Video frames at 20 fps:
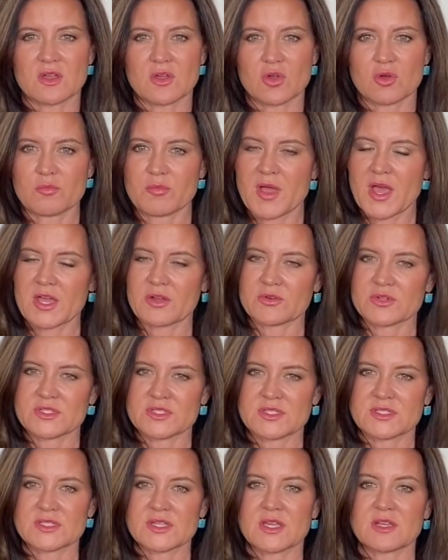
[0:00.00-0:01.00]
or batteries
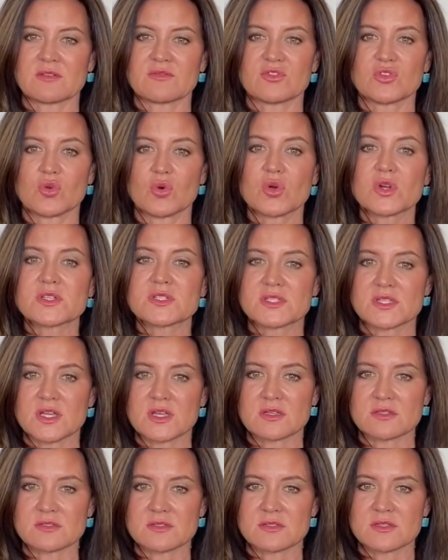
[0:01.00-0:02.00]
inside of your
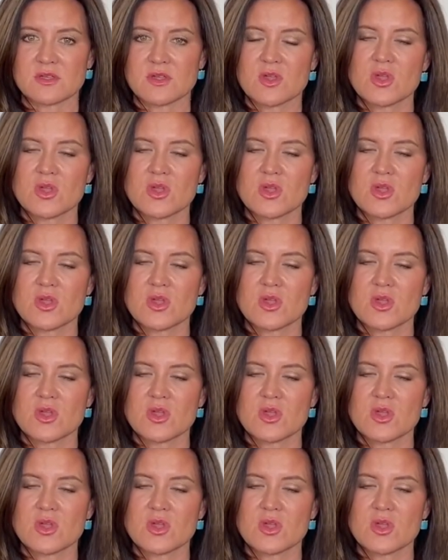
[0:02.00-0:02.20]
cells,